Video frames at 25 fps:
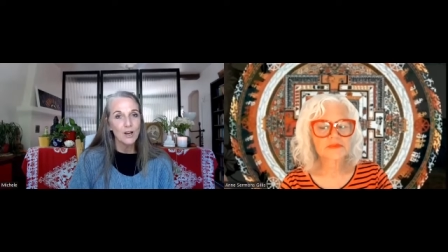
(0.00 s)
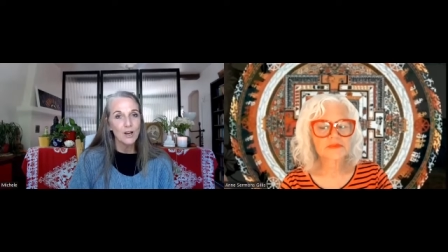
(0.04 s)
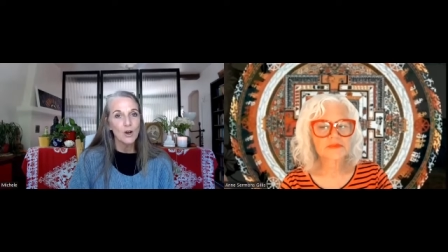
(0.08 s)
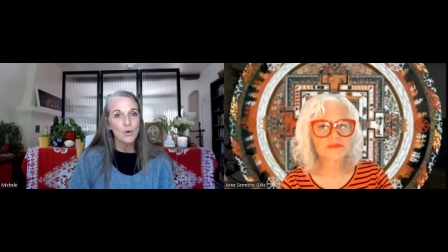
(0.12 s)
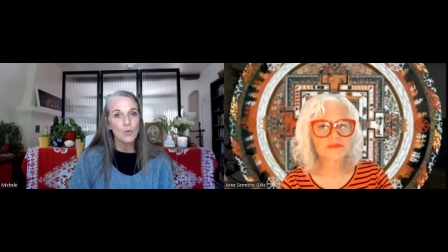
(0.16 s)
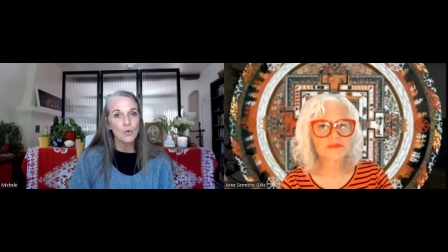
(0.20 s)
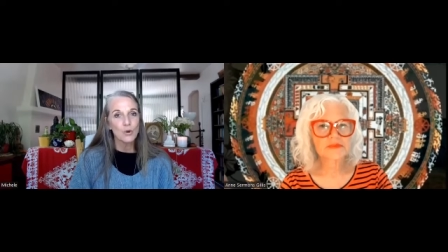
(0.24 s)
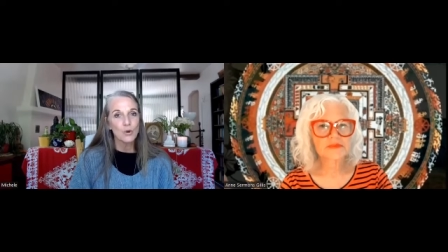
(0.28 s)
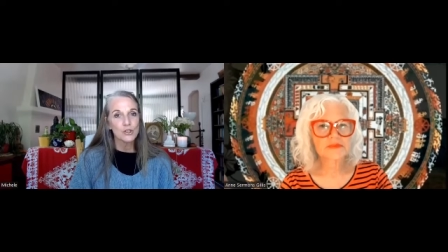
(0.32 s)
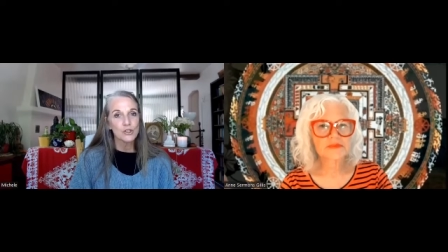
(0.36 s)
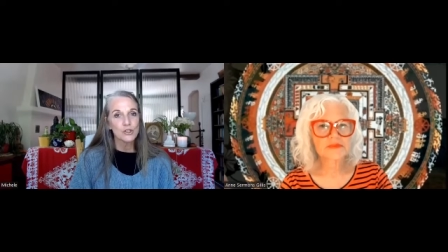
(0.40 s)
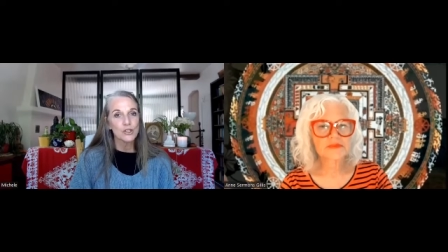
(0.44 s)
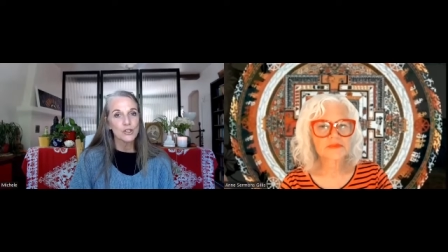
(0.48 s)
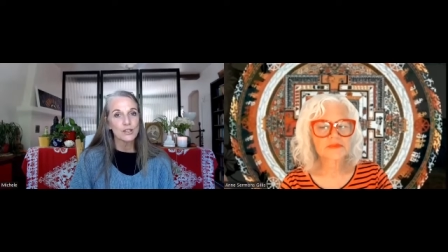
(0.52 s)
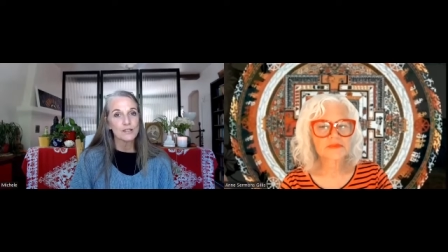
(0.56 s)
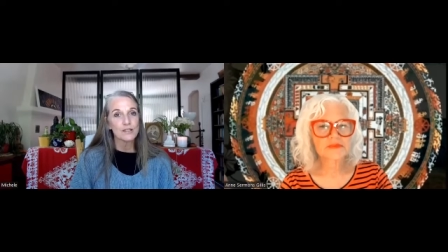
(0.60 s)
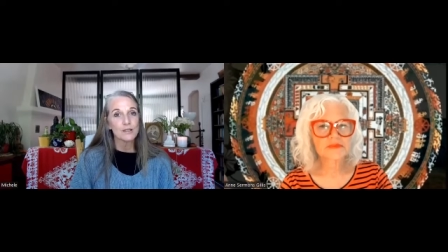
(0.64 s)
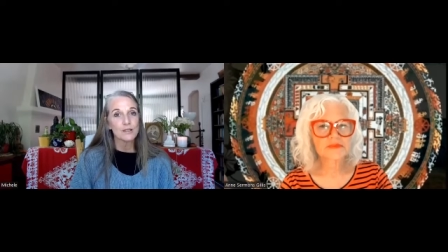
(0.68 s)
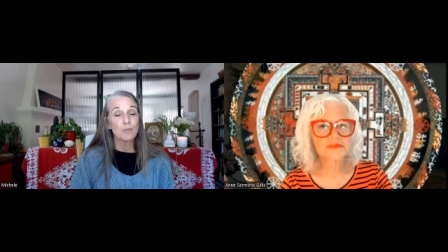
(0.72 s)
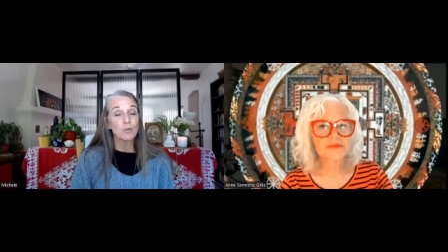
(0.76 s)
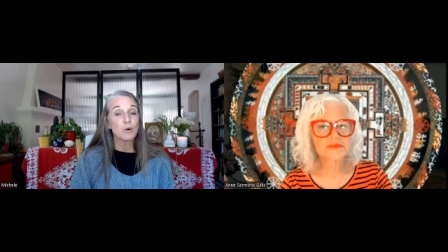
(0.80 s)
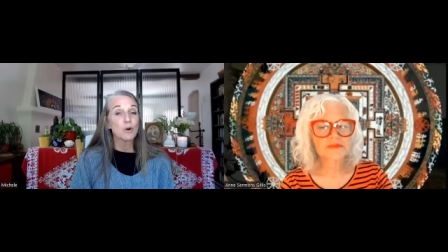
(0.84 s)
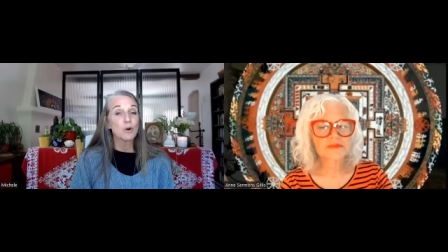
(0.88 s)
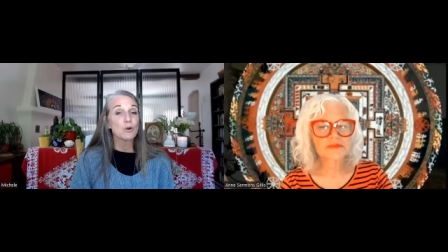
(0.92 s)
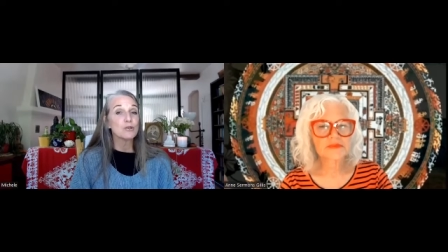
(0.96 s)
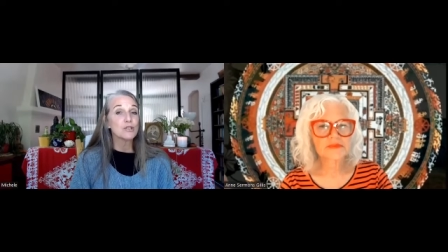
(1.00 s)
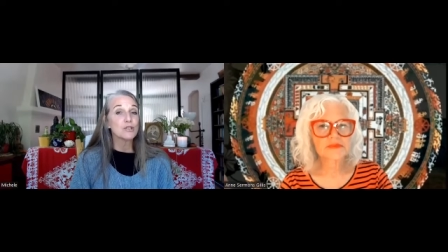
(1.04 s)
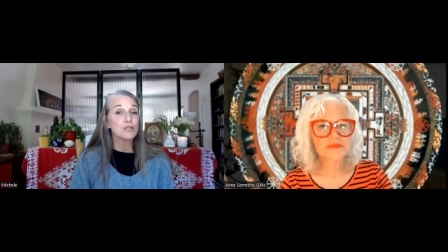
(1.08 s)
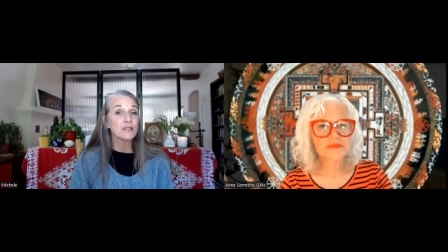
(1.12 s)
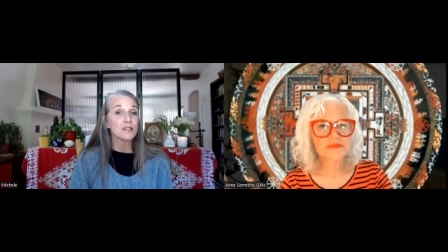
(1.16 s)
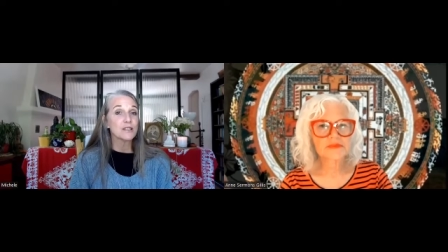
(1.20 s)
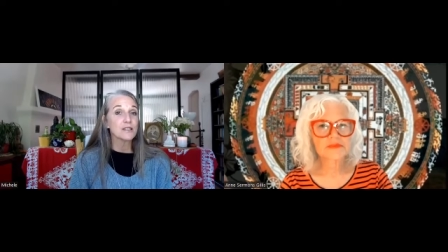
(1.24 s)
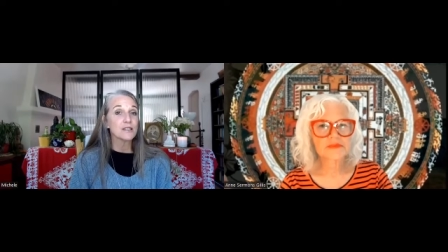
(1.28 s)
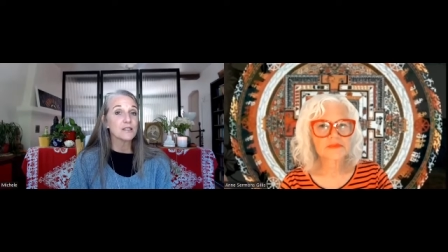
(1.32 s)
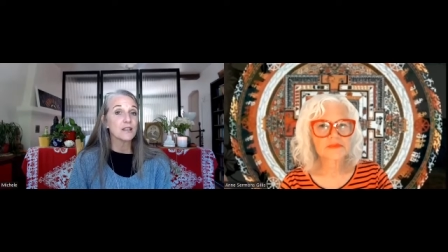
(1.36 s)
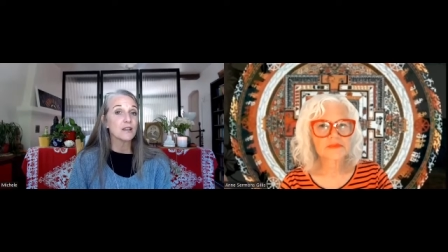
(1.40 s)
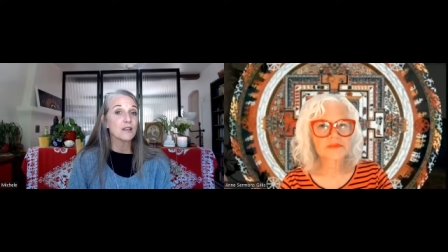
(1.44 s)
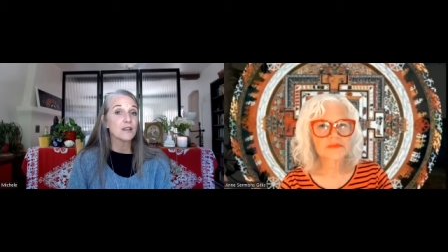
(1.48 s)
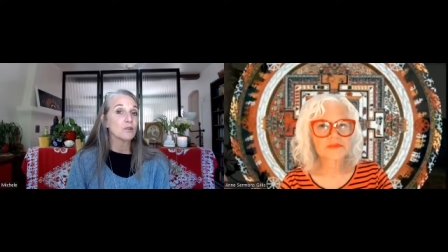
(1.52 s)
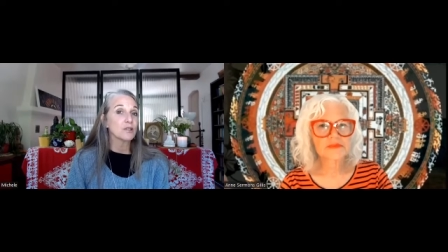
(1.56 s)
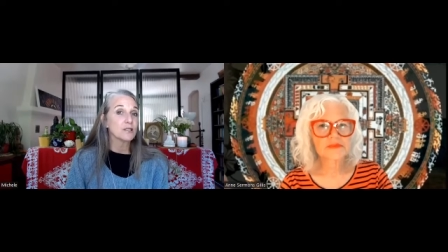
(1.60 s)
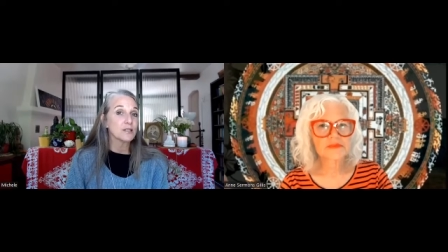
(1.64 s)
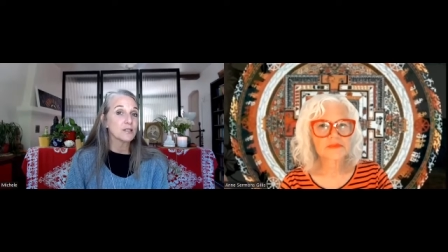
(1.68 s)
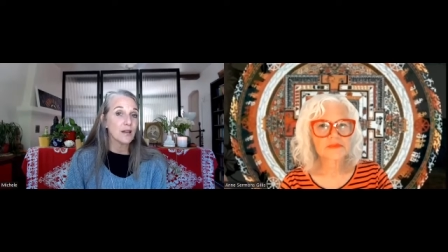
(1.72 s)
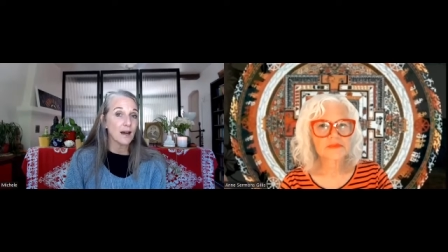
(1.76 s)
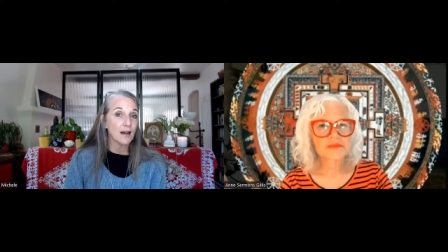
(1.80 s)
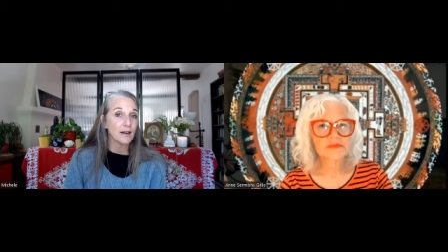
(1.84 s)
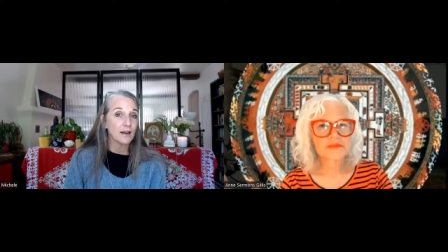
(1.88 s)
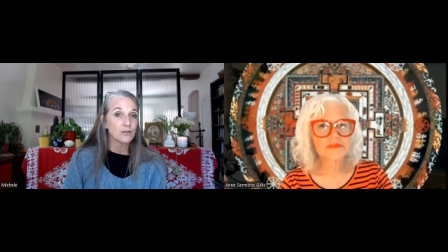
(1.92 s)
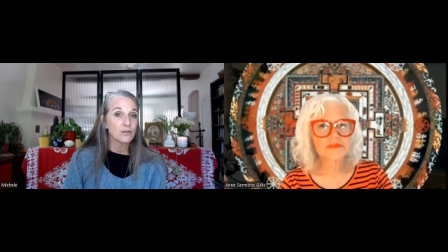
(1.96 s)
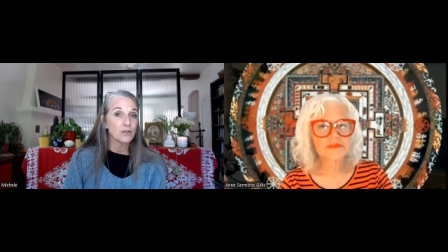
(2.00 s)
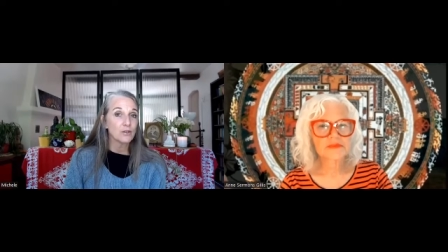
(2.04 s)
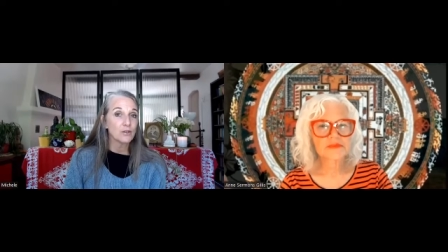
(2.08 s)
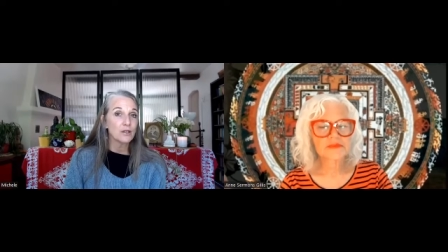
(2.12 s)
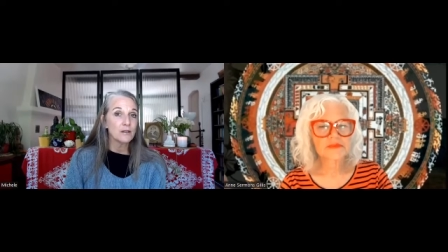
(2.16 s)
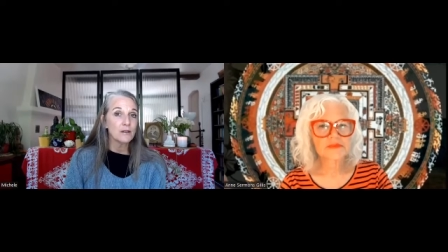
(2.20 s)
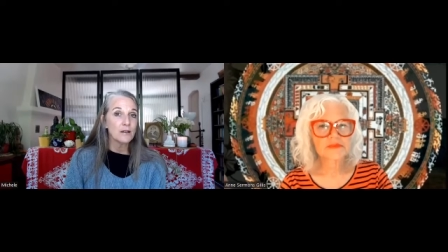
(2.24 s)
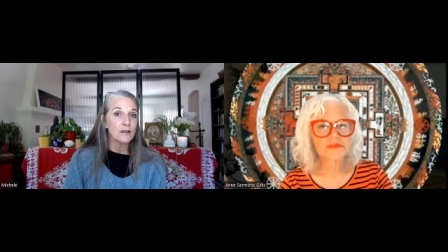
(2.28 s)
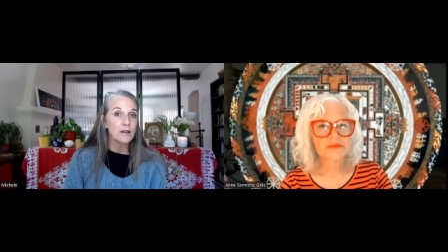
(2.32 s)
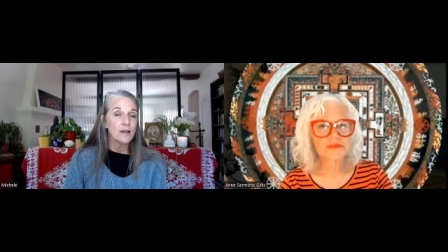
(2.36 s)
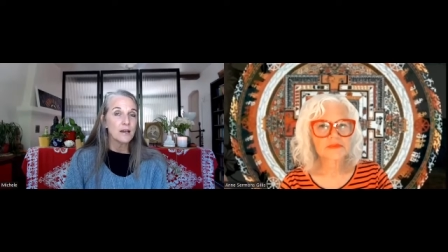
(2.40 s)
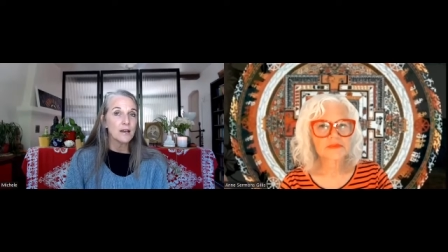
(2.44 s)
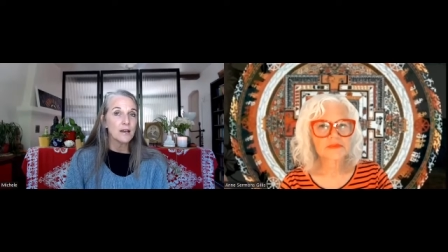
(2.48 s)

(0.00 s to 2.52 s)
which is Approaching the Secret Doctrine.